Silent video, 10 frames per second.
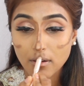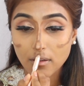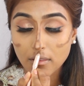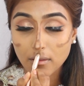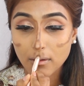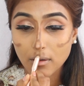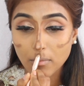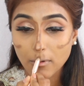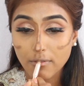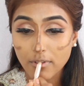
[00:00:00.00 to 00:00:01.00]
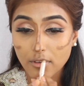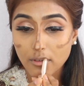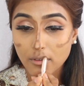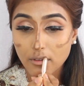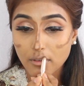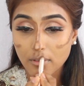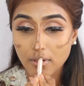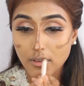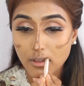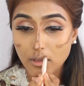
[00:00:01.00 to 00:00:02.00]
at the top of your
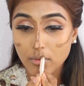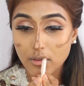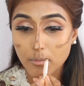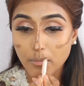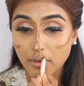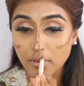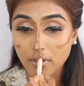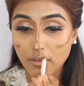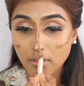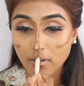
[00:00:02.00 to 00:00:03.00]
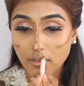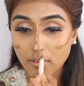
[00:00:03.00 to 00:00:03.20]
Cupid's bow,